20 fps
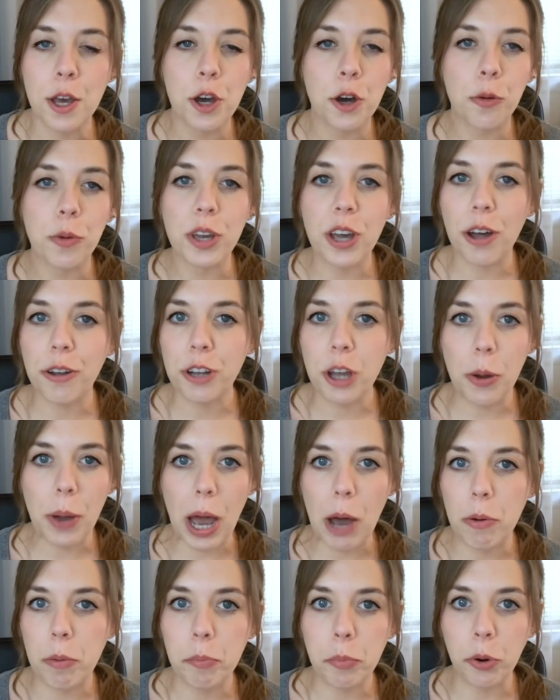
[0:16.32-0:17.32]
We all know
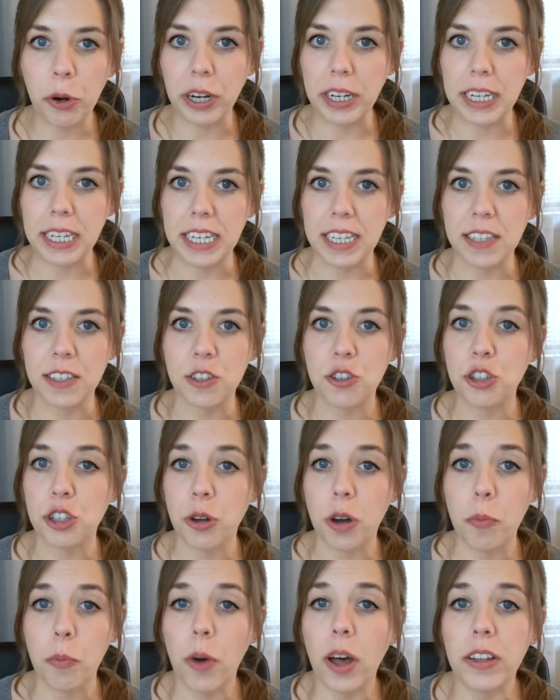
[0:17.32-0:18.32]
how important it is to show
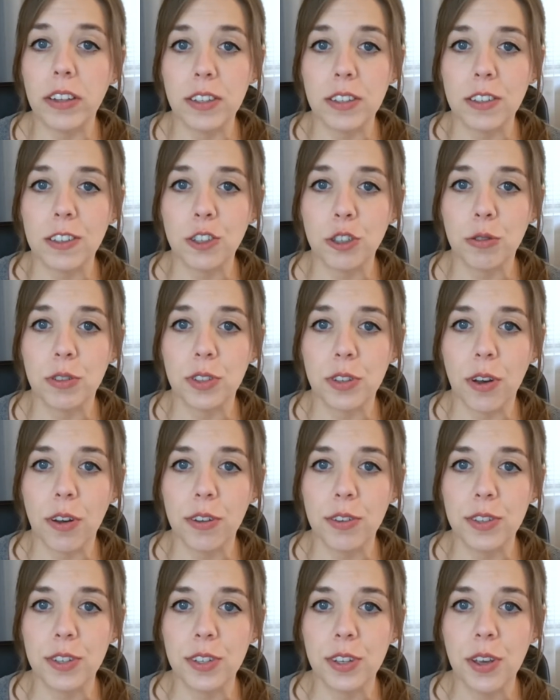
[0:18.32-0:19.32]
up well in search
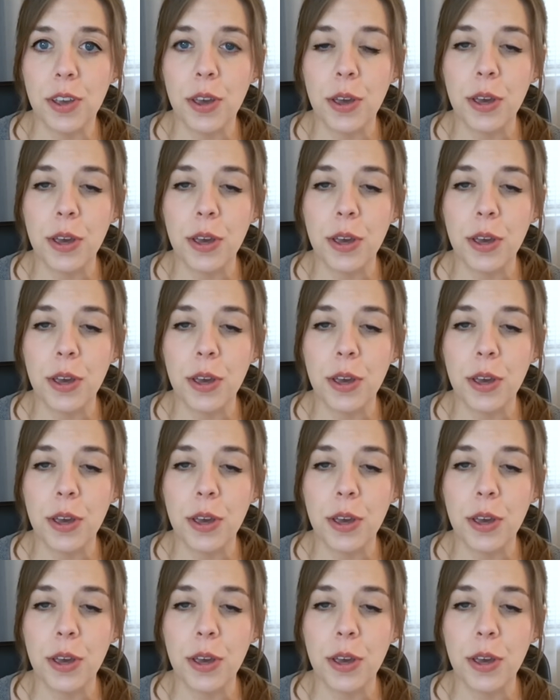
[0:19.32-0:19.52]
results.